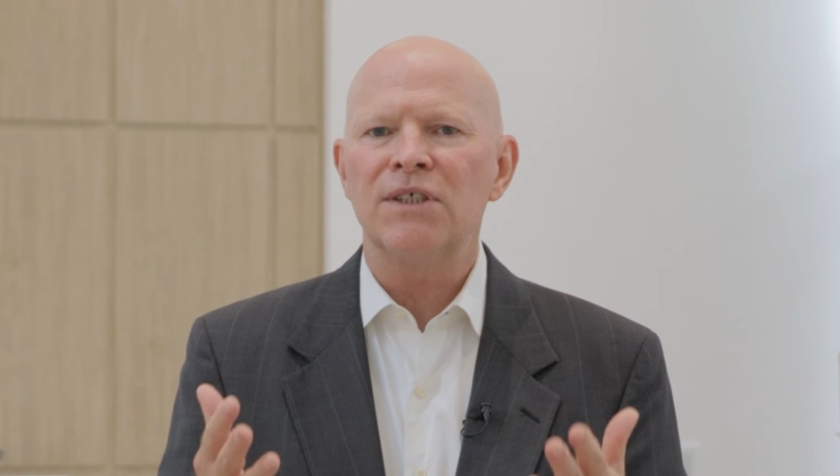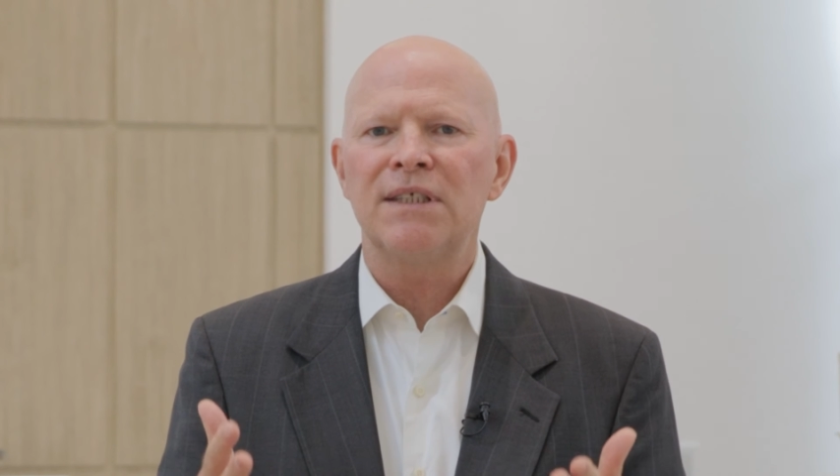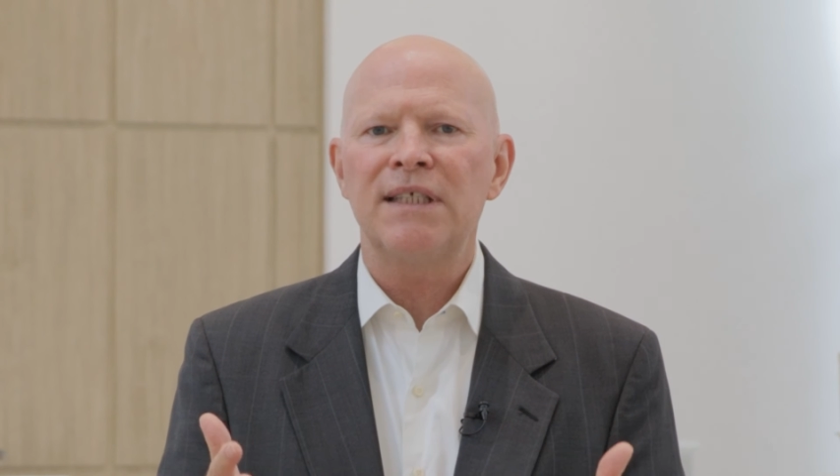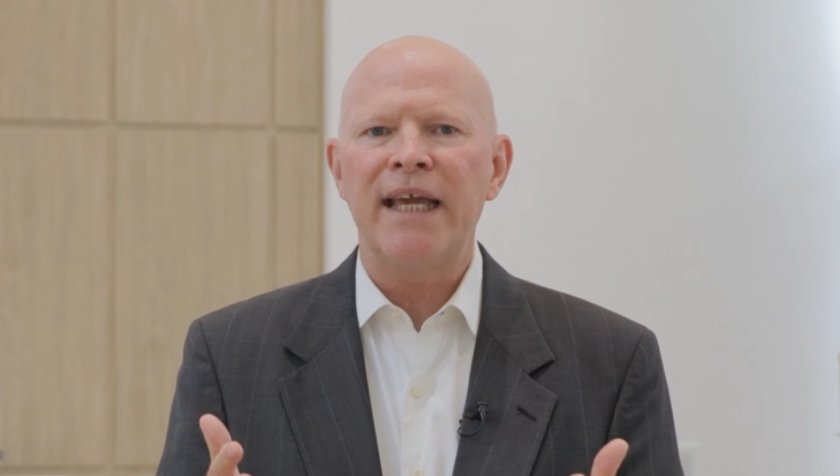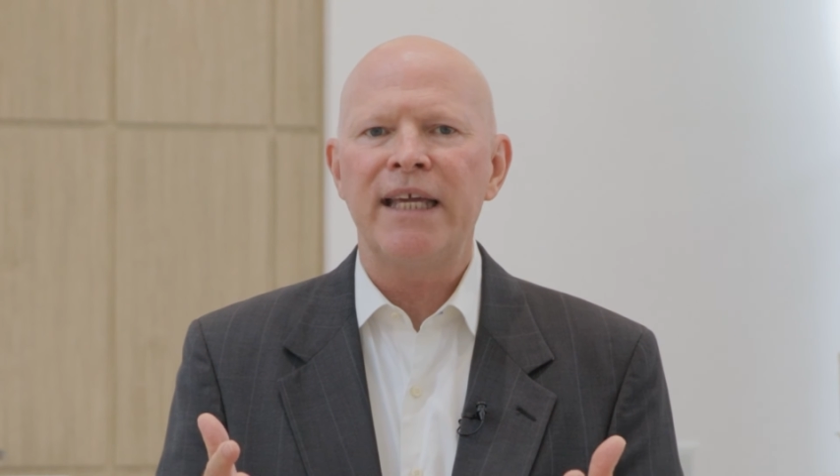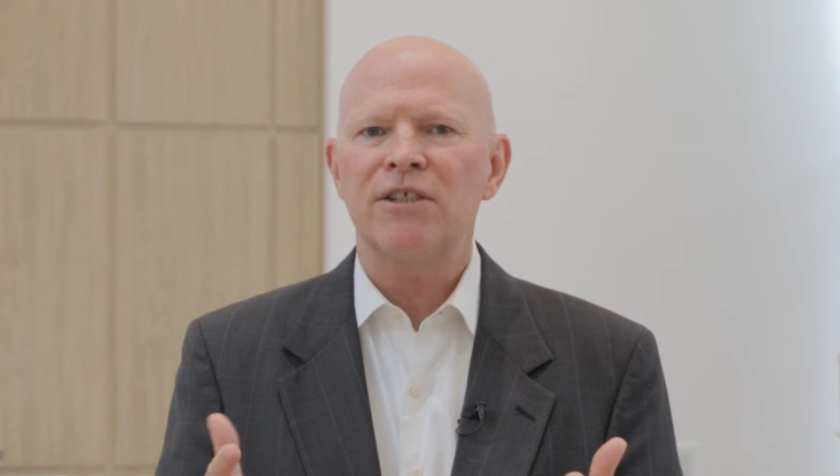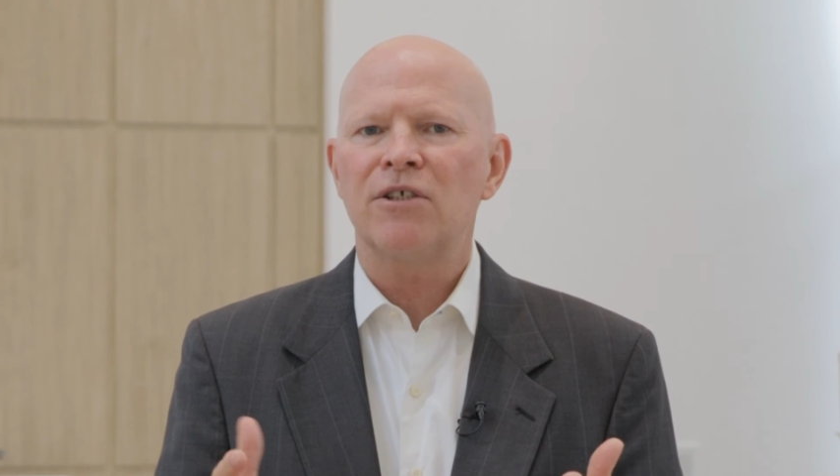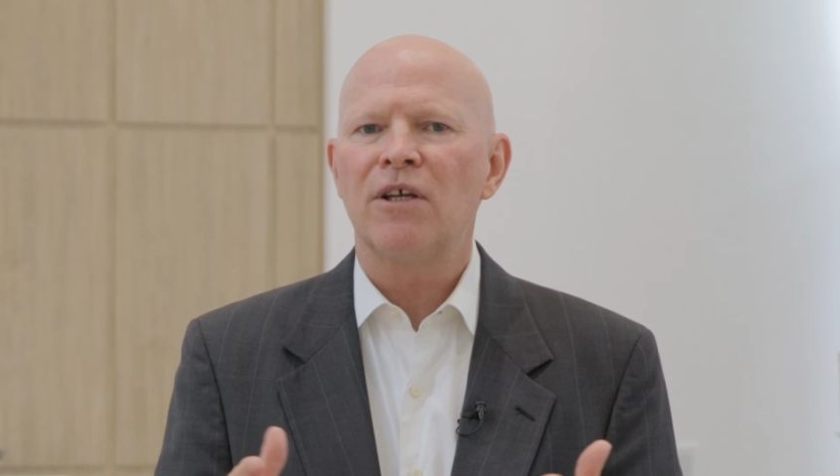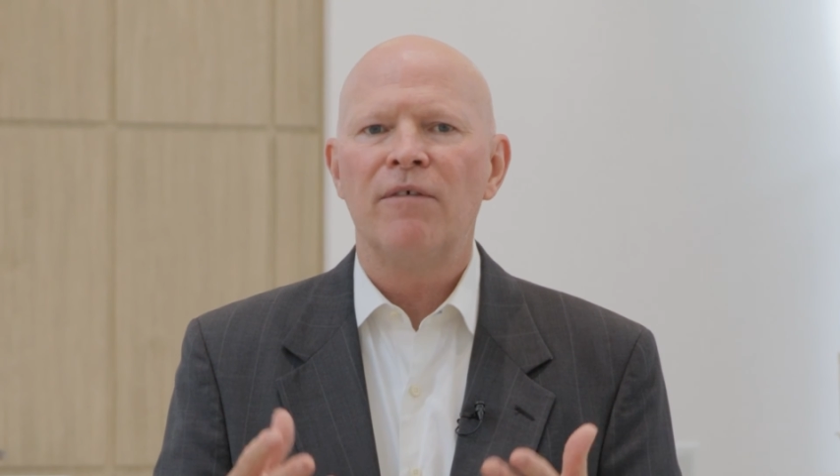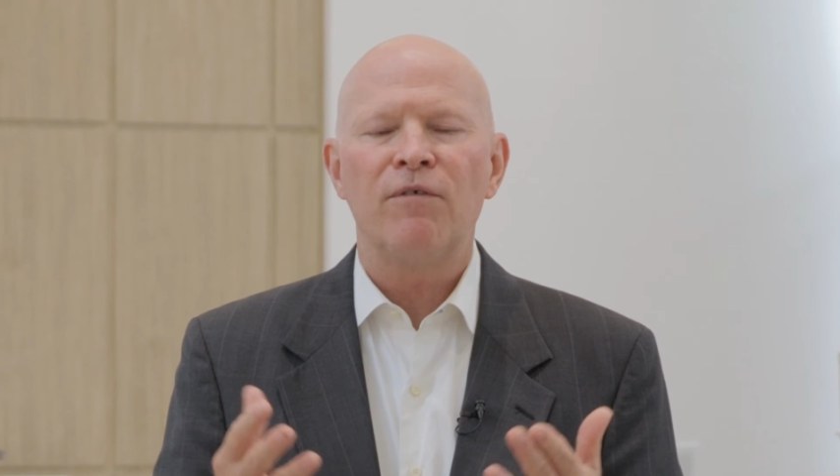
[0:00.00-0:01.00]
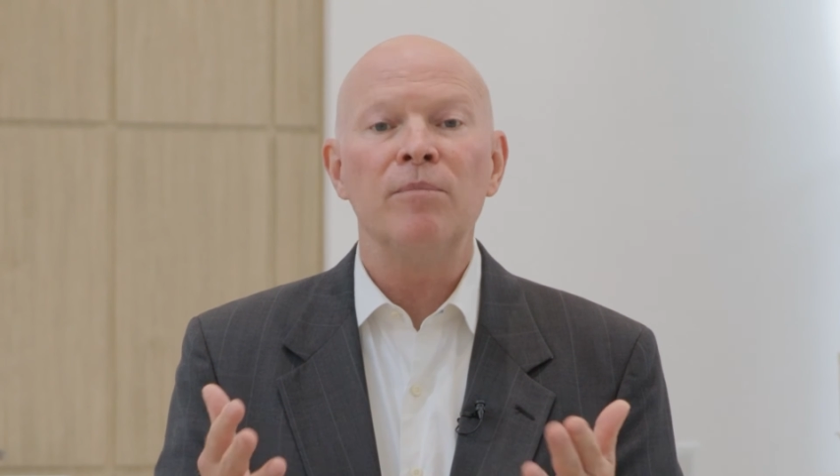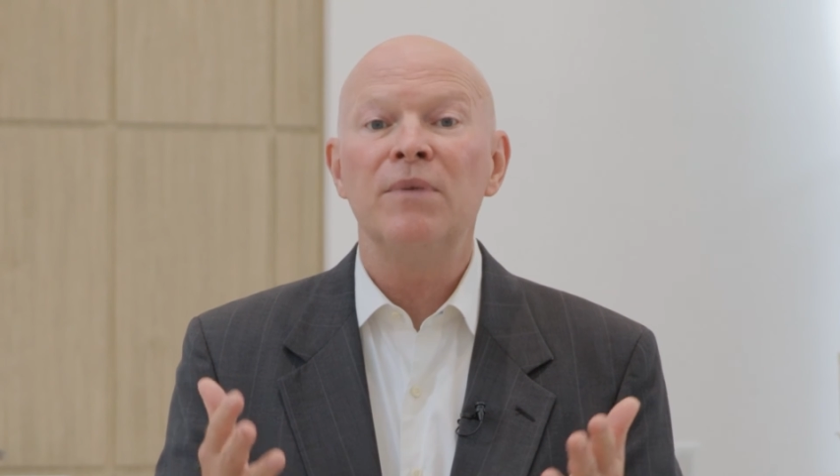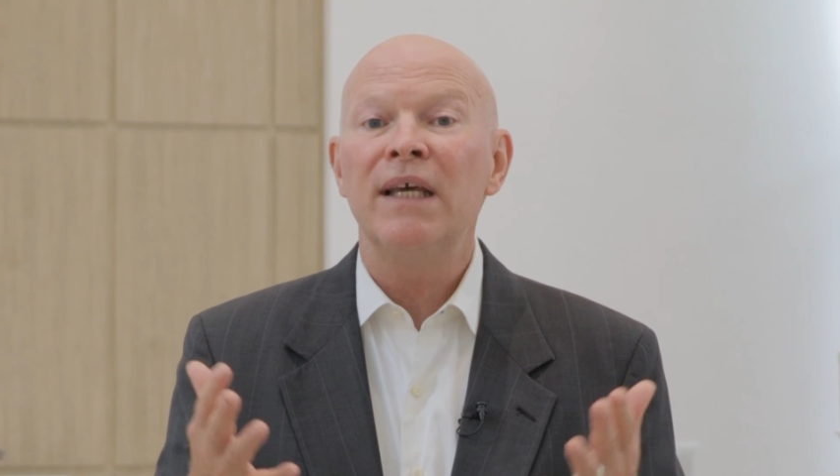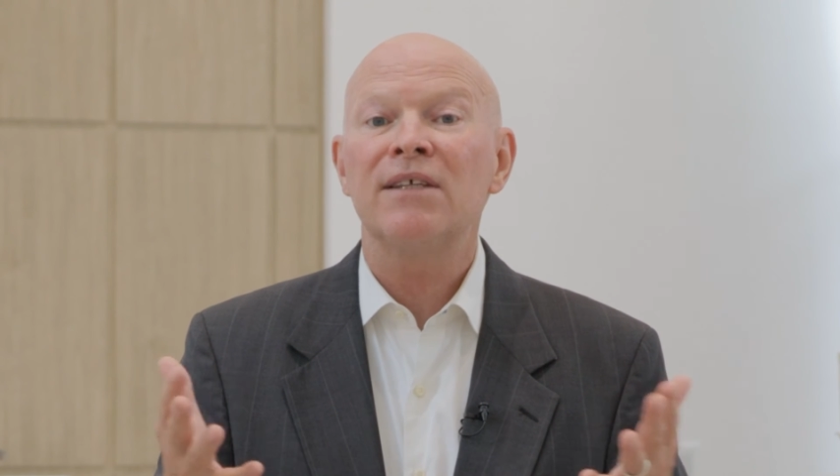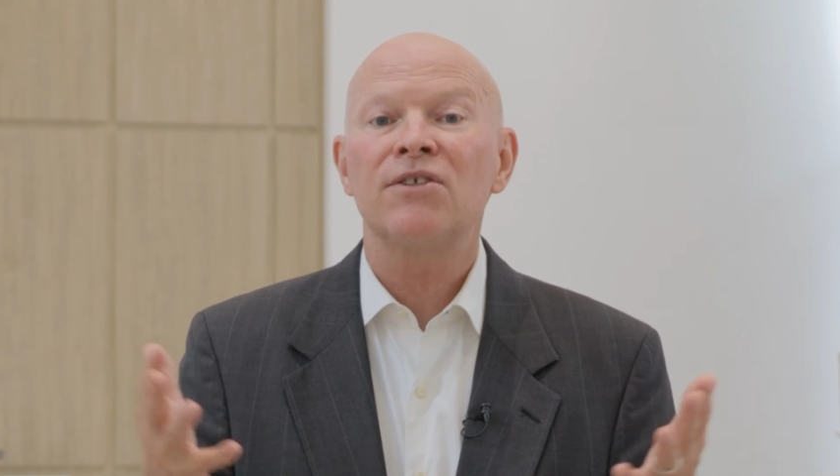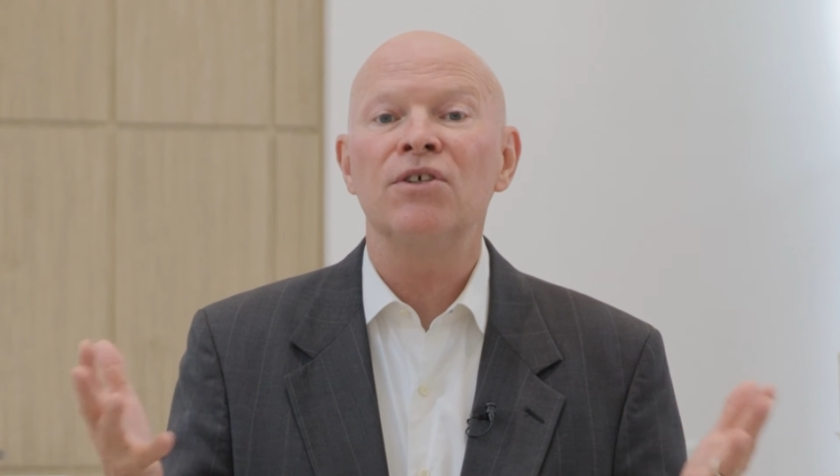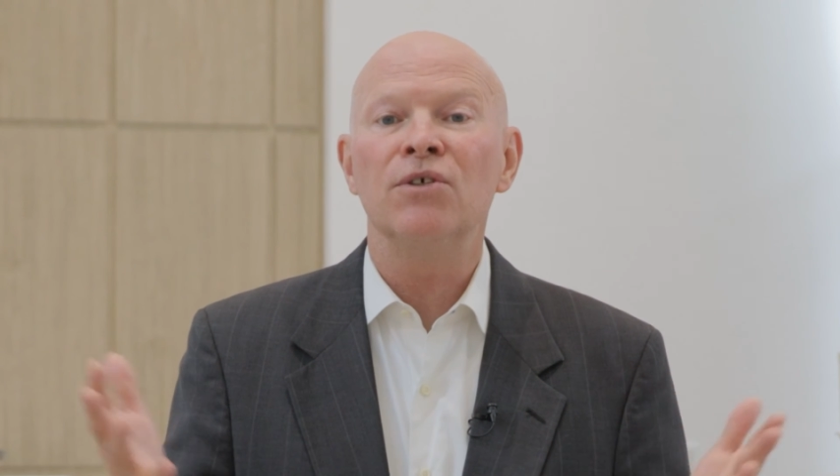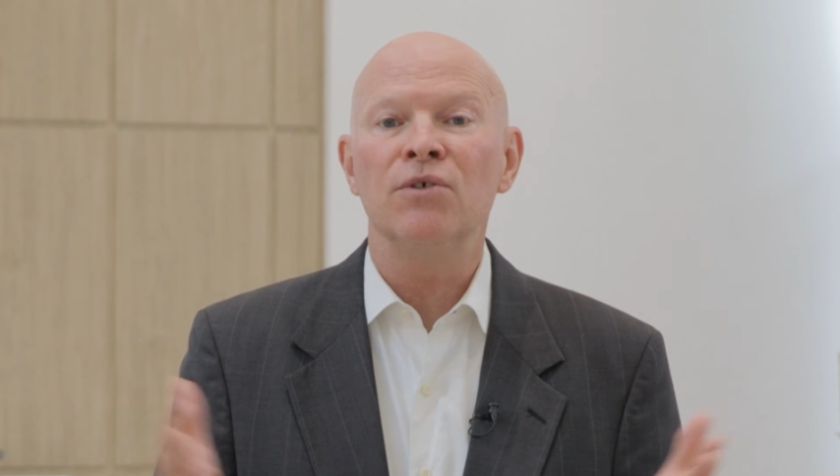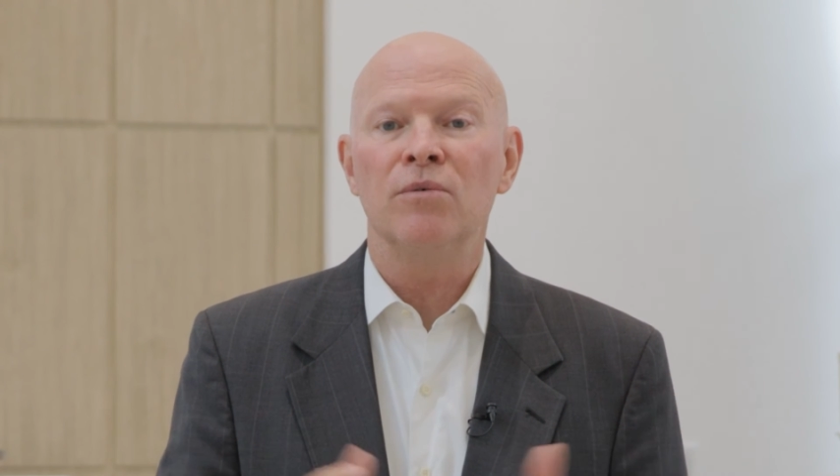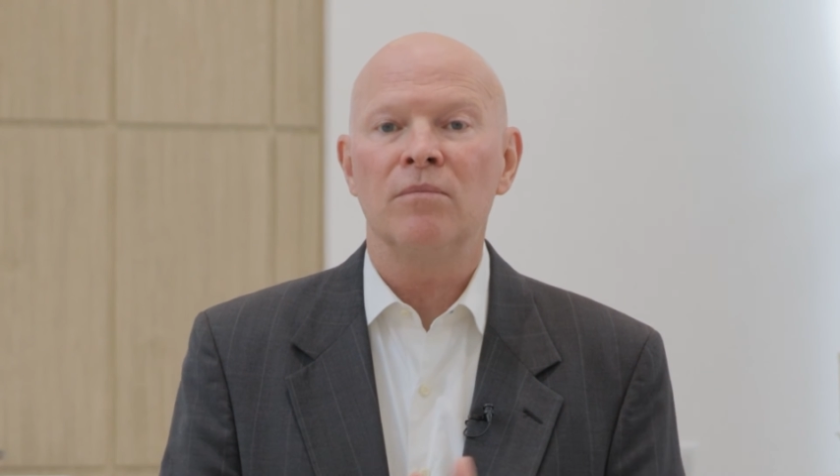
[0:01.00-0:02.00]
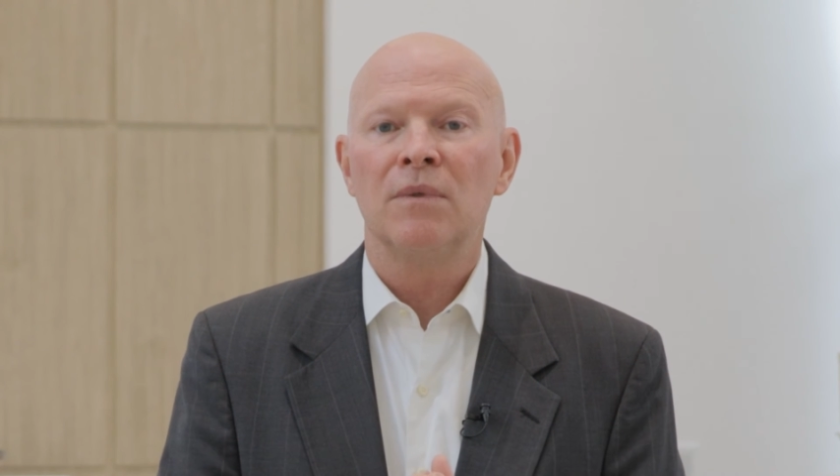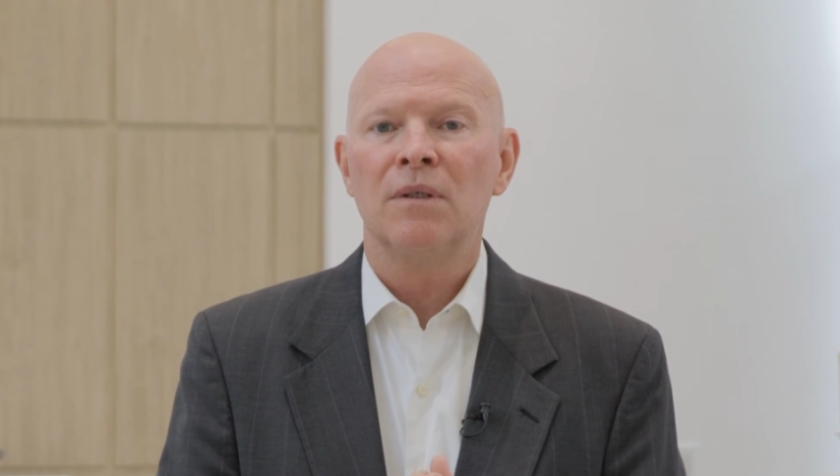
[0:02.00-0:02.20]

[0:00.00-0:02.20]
the saints from death's tomb,